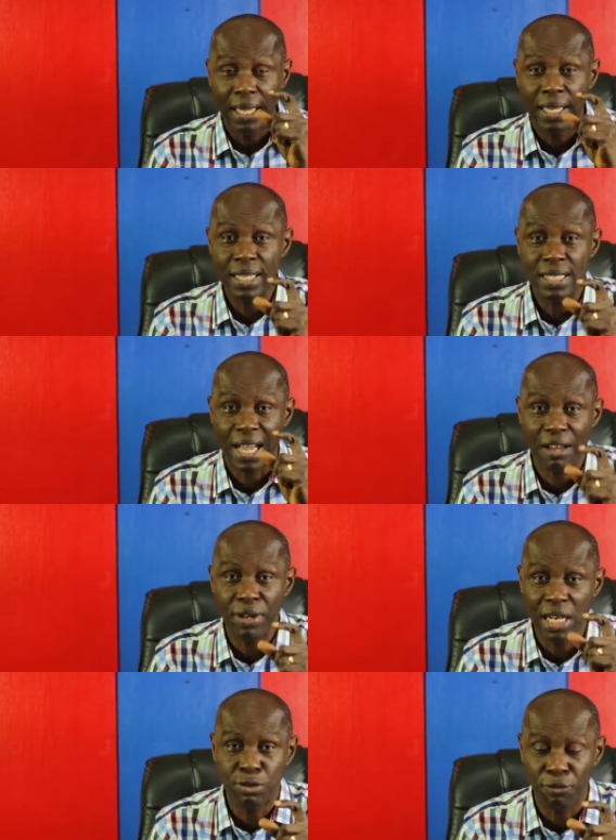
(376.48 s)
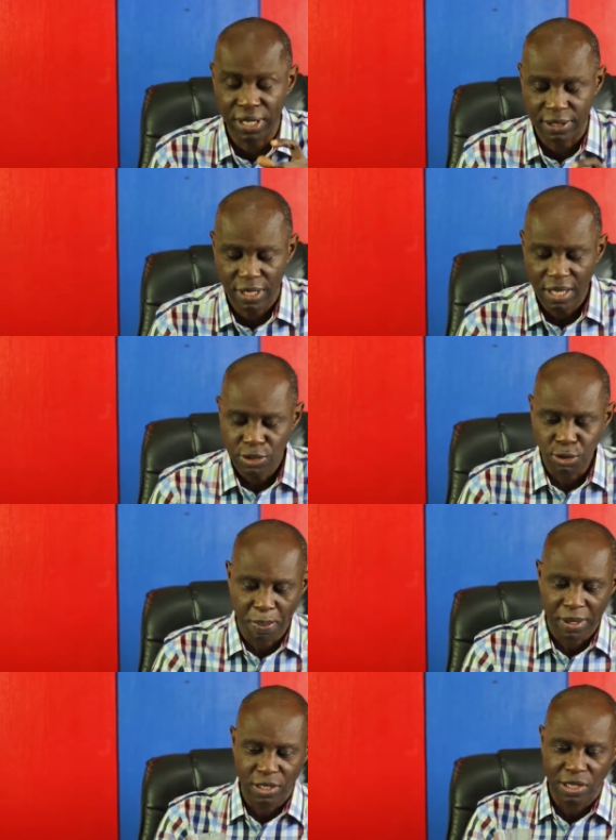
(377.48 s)
He's having little faith.
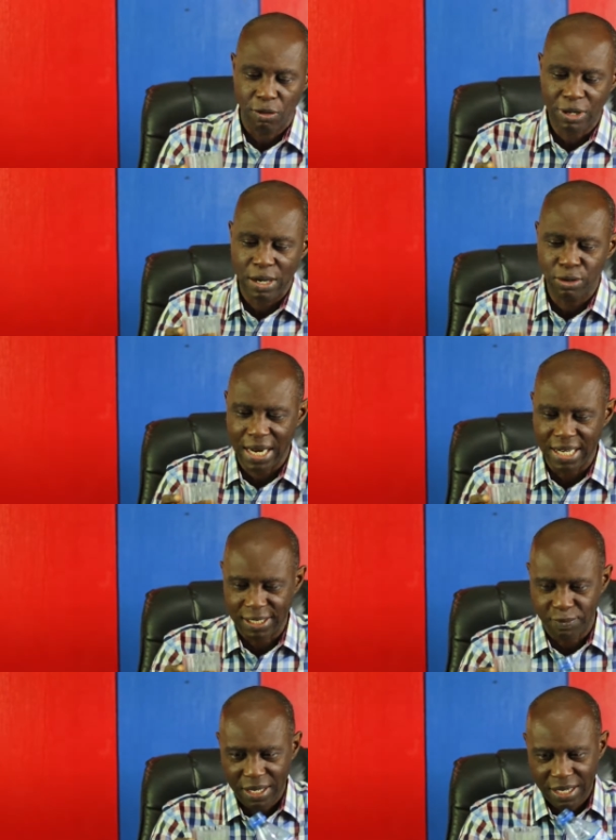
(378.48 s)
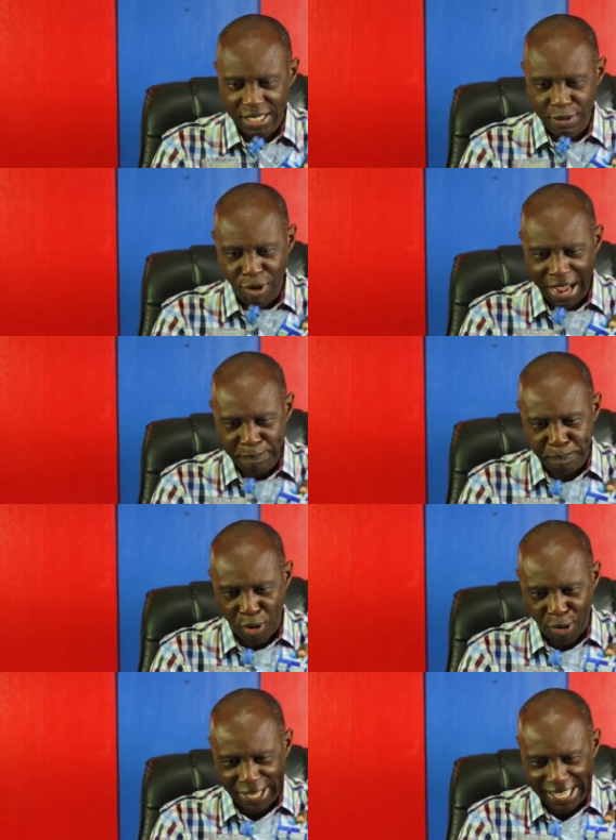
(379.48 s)
So look at this. The more I
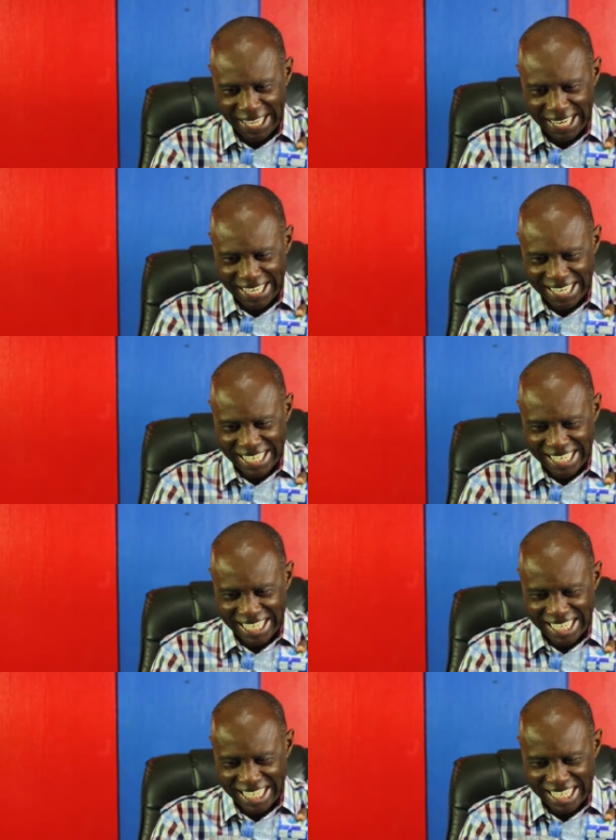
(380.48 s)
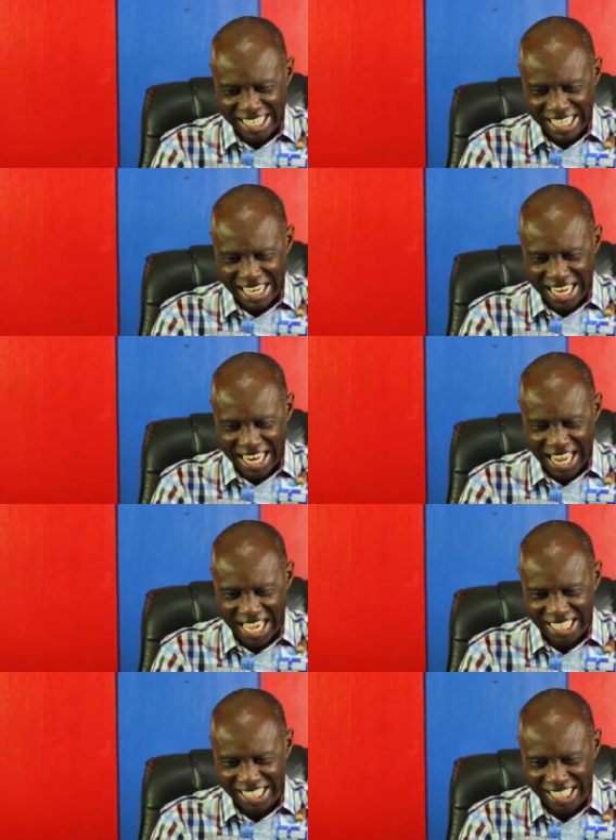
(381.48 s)
pour in, the
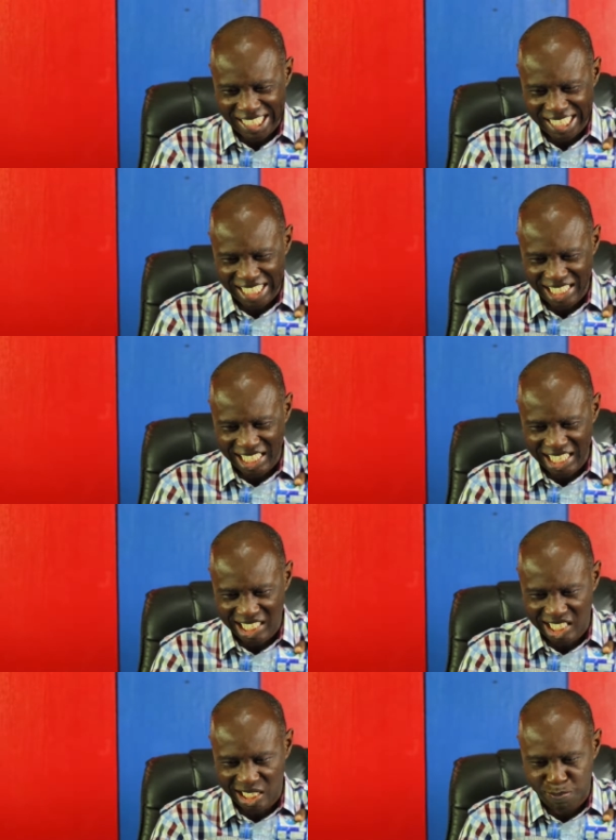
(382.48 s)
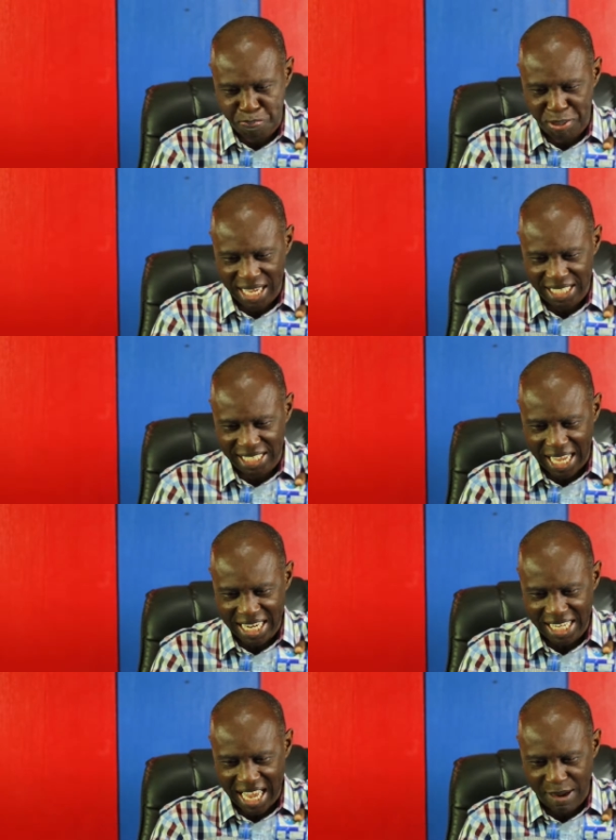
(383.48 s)
less the space
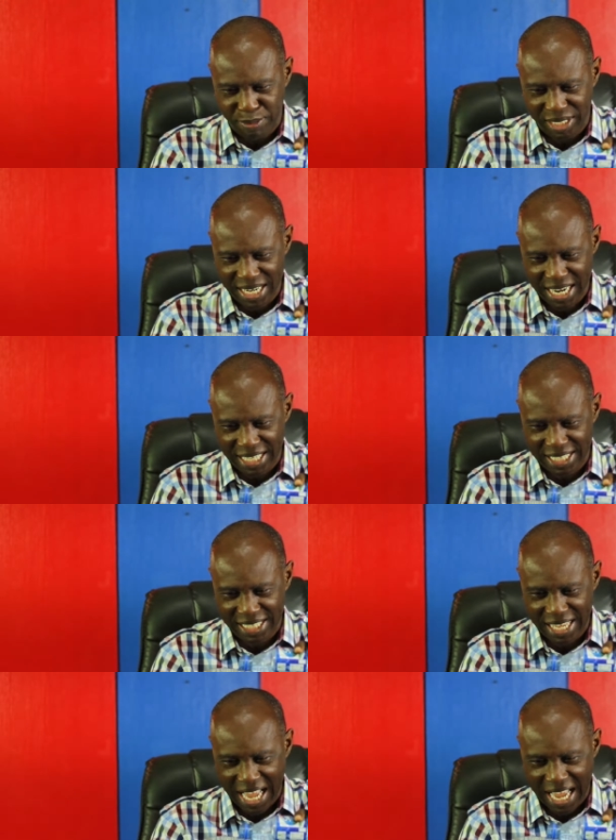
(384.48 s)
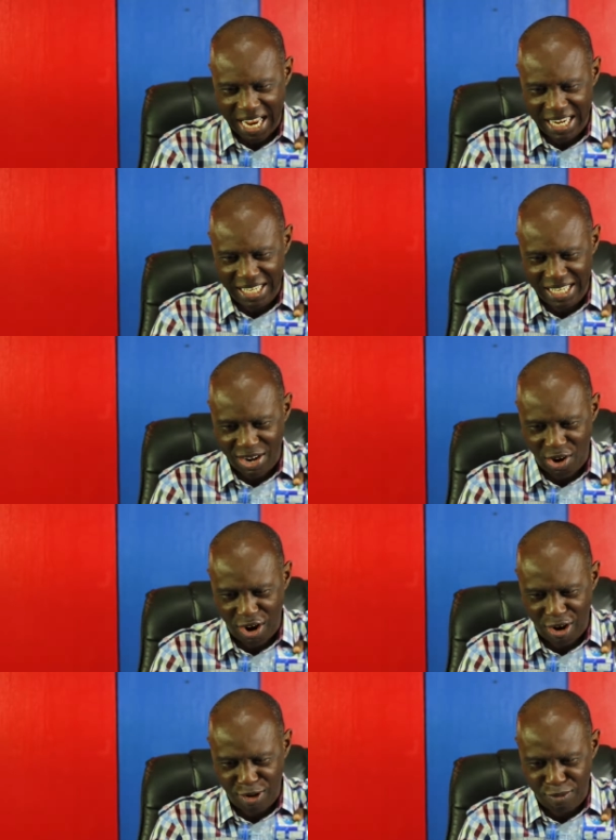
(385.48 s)
and the emptiness, and
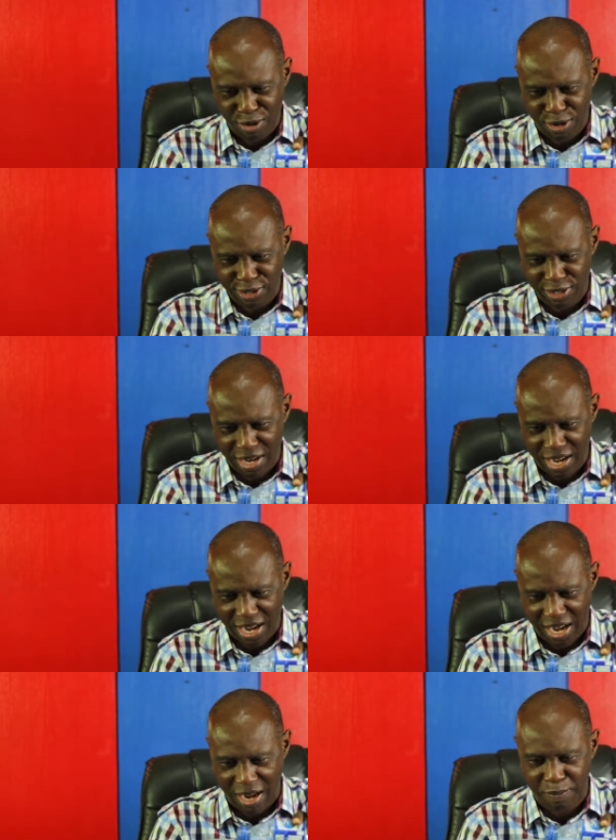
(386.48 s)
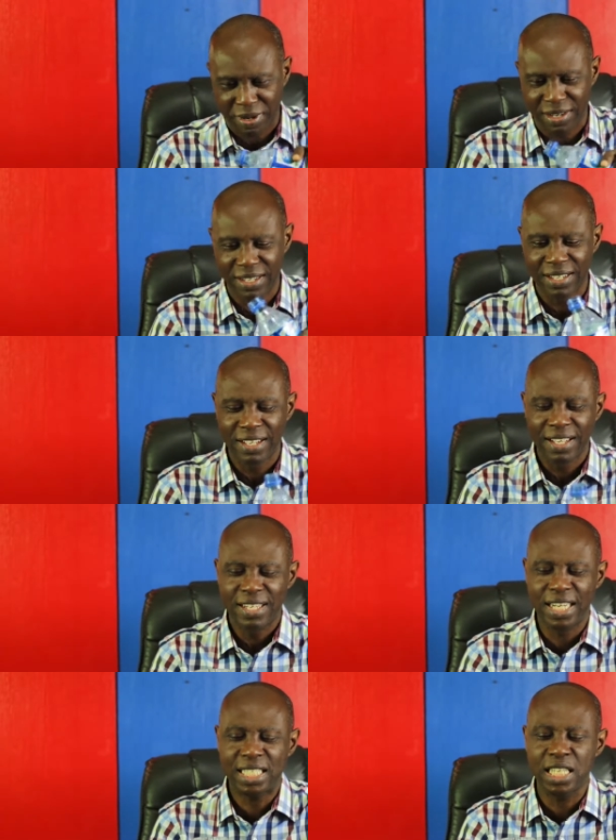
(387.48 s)
almost up.
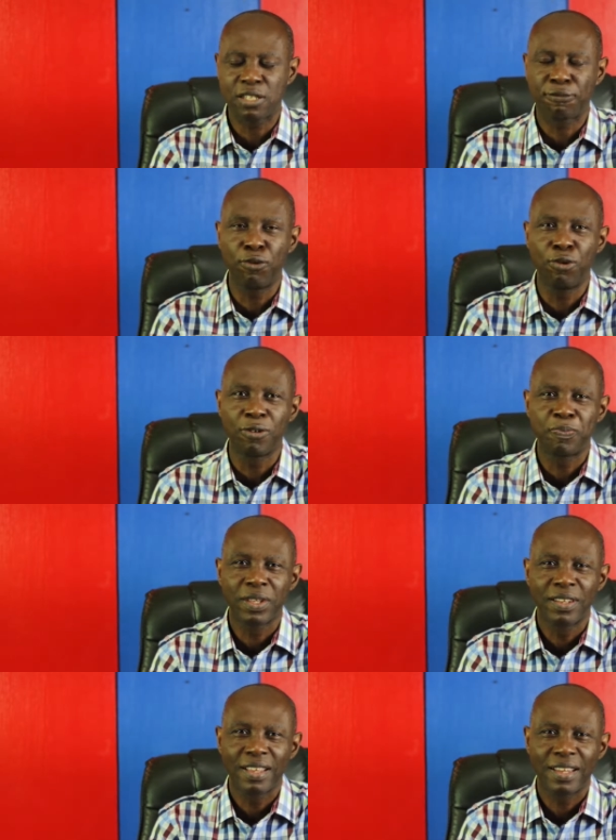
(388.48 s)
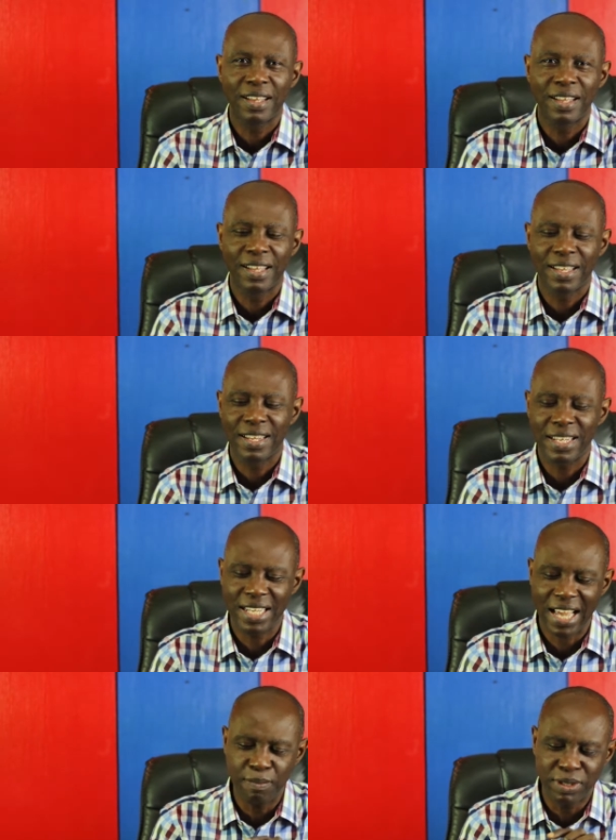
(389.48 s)
This thing is full.
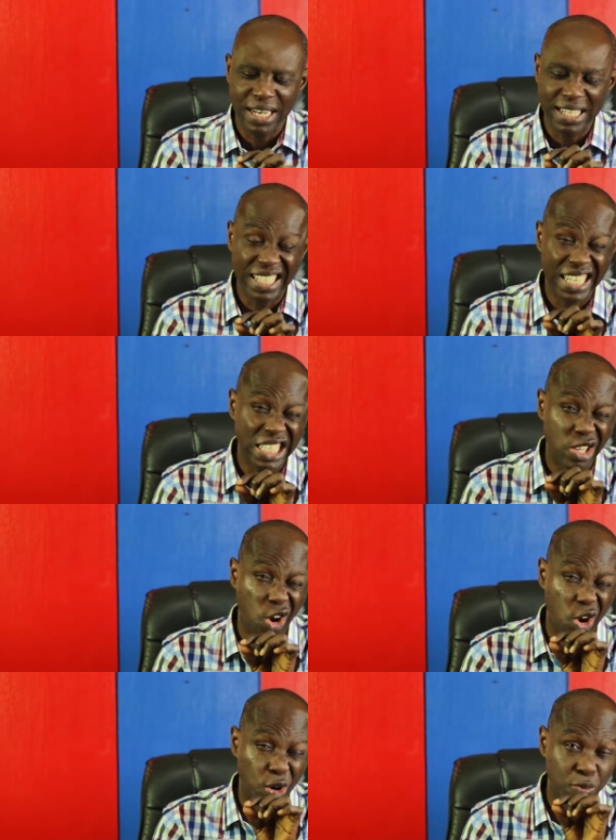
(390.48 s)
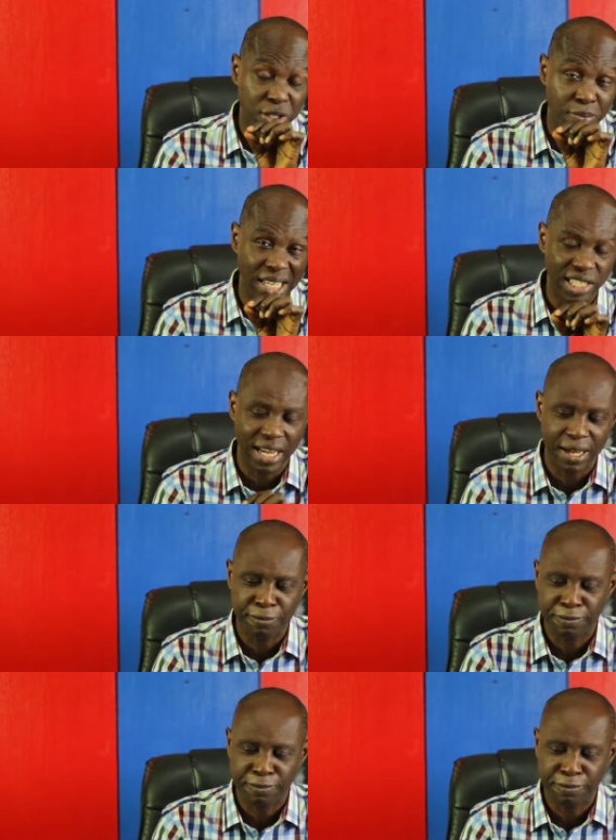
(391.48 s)
The emptiness is almost marginal.